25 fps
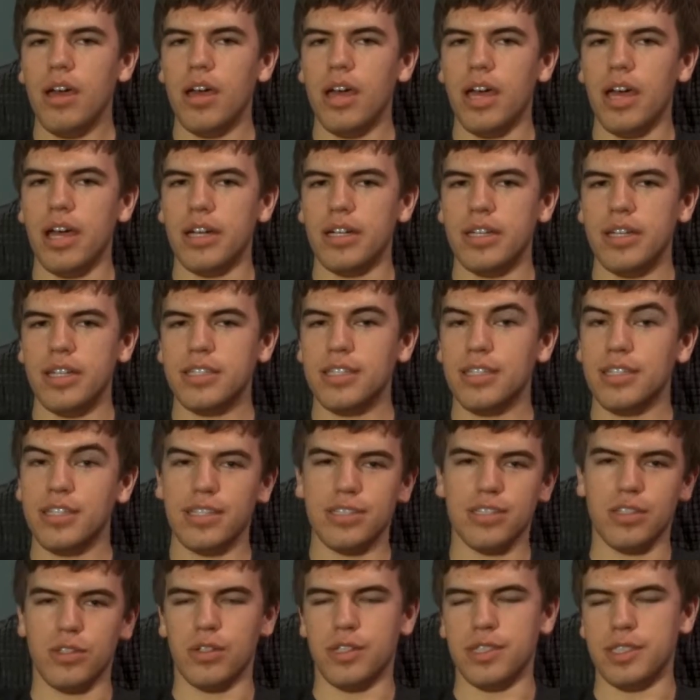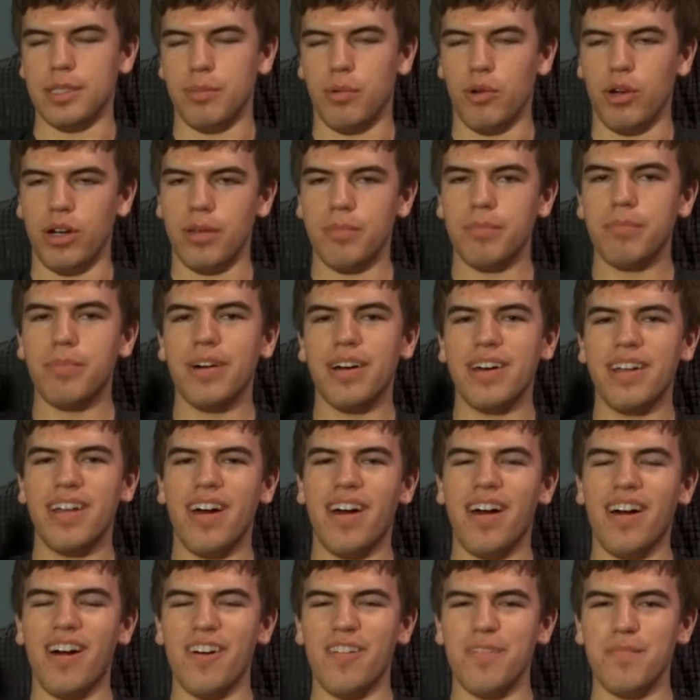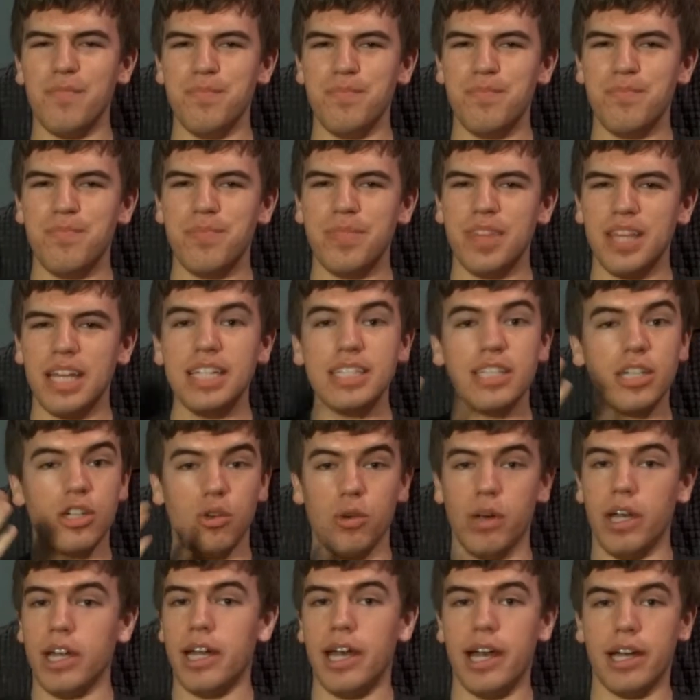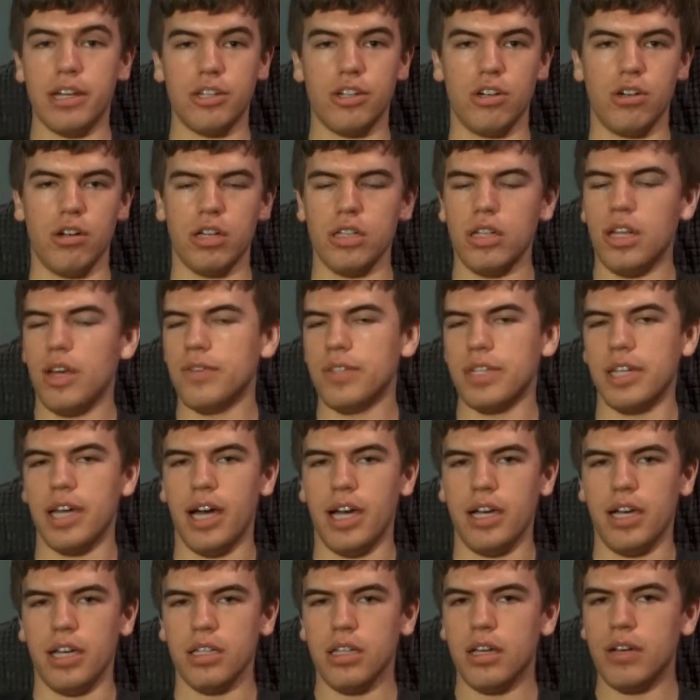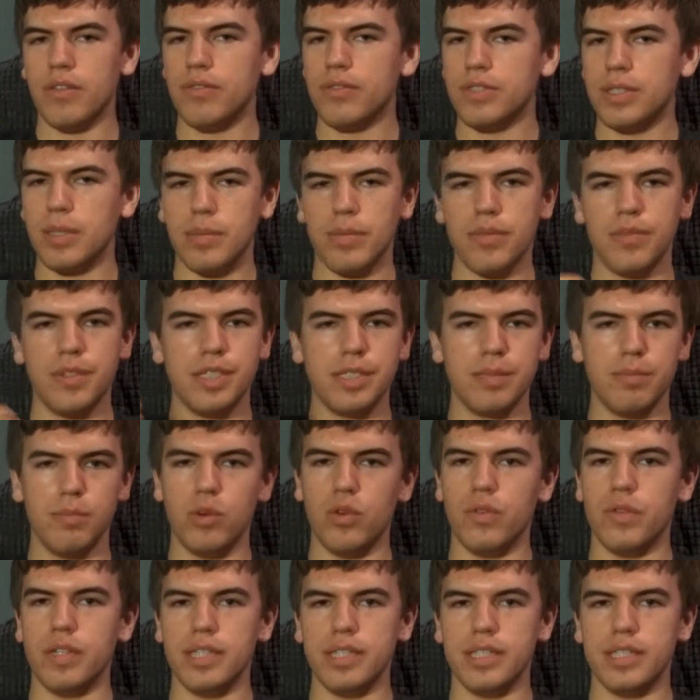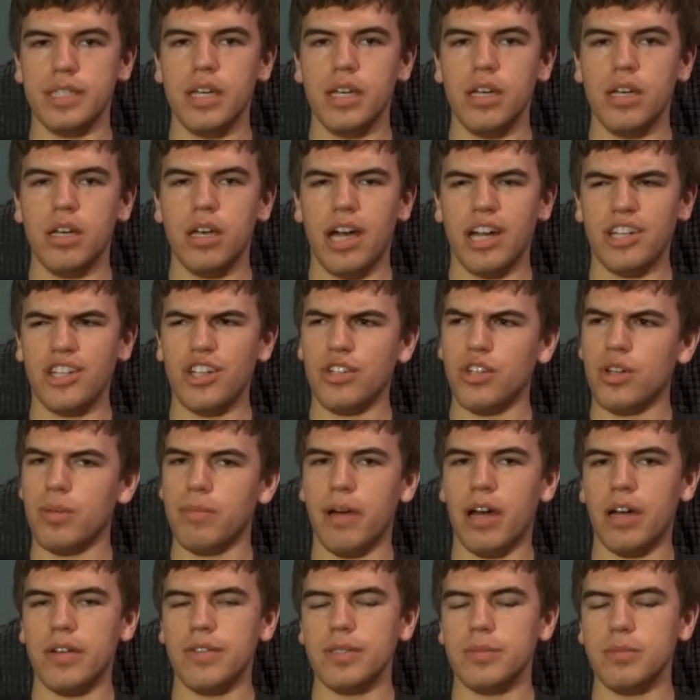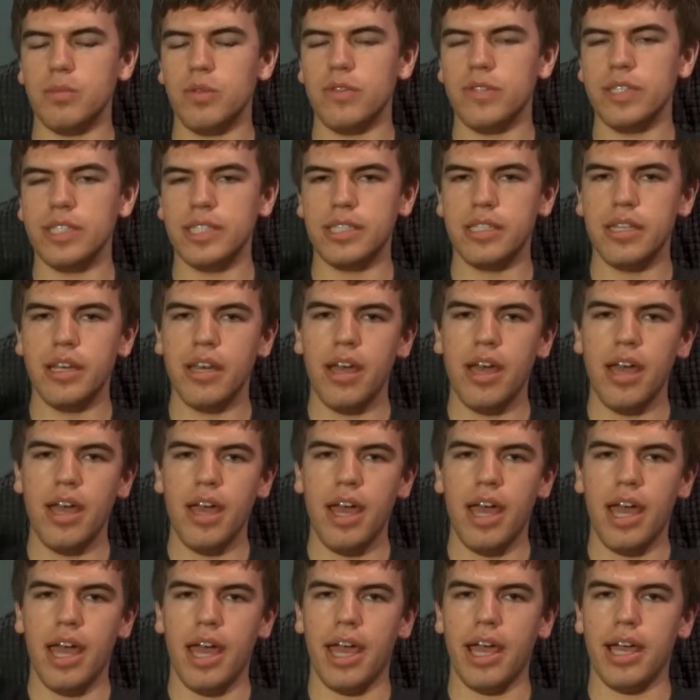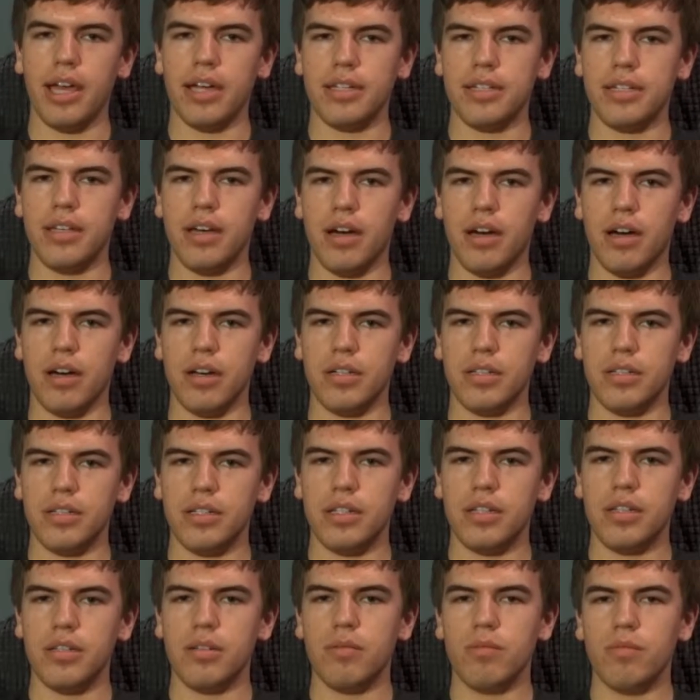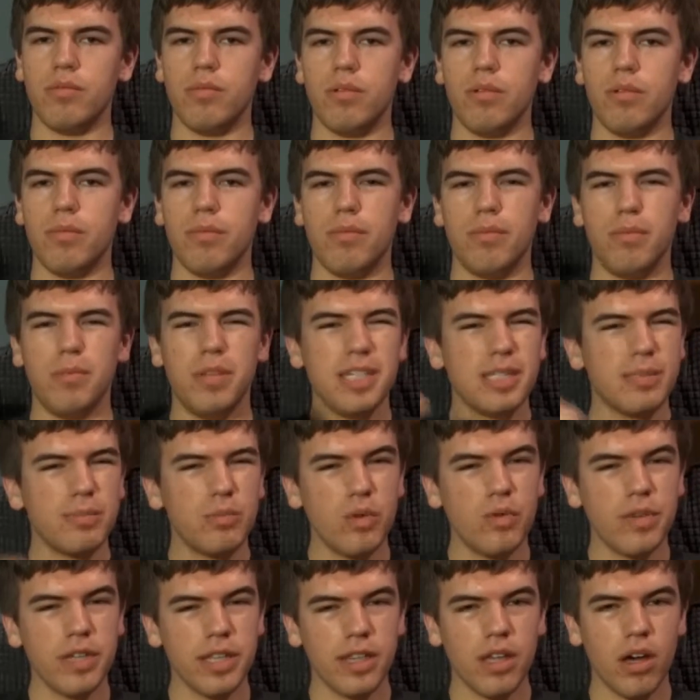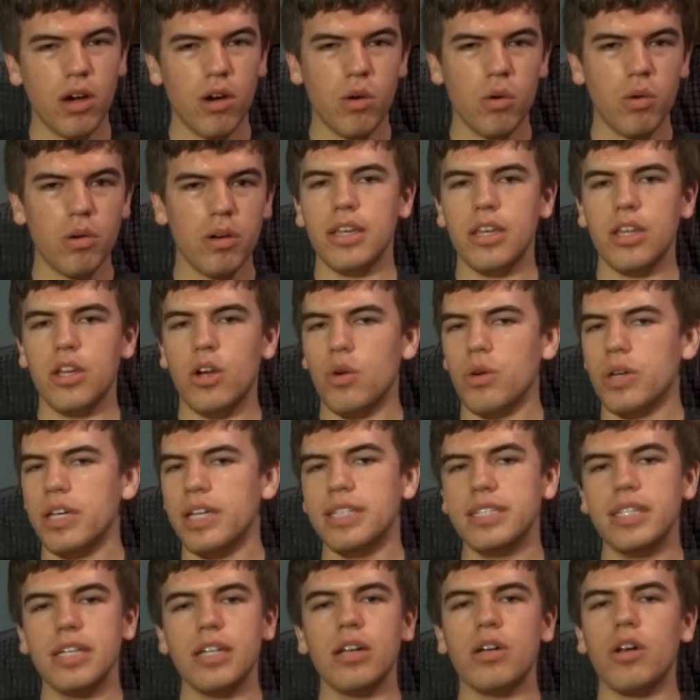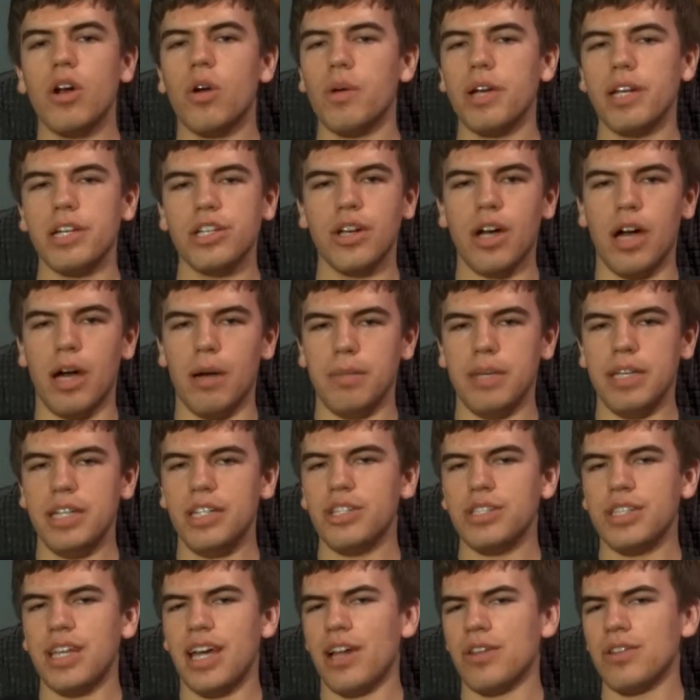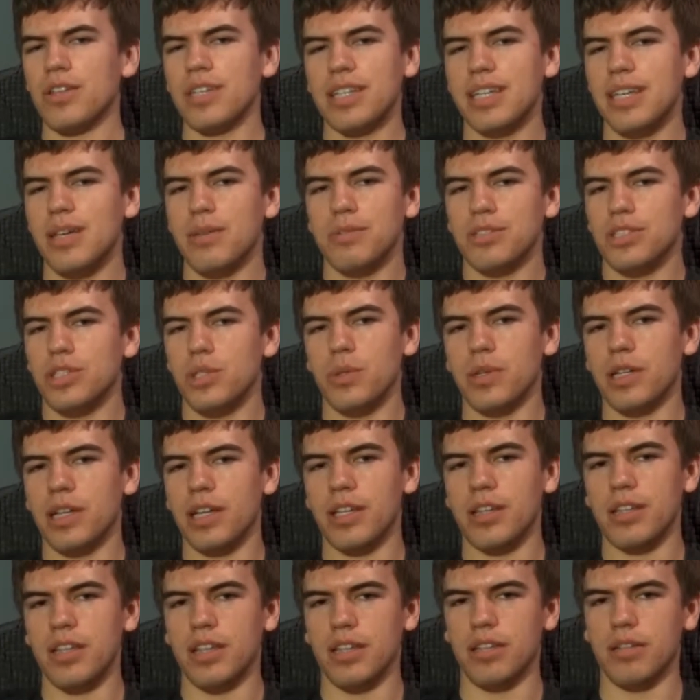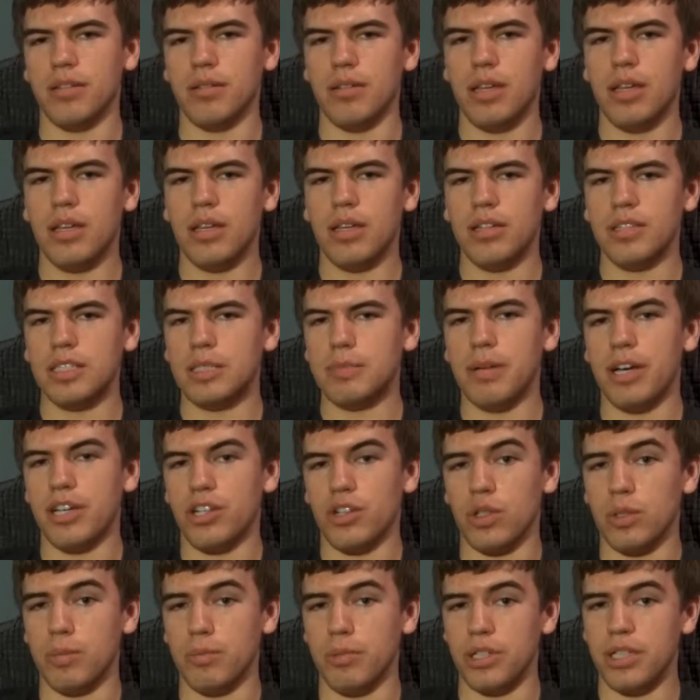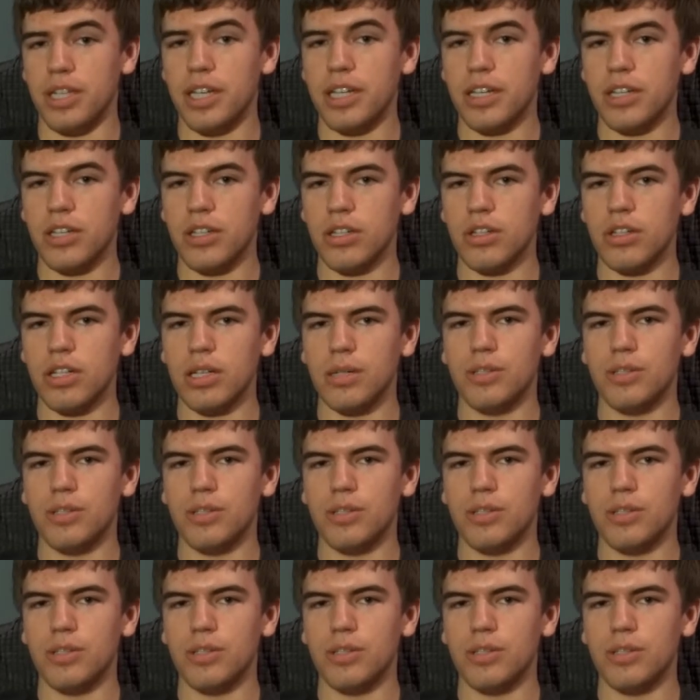And that's a, that's a little disappointing, but um, he's a great actor. I love the guy. I love some of his movies, actually a good amount of his movies. And uh, this movie, though, you know, he did an alright job. He just, I don't think he was doing anything special in particular.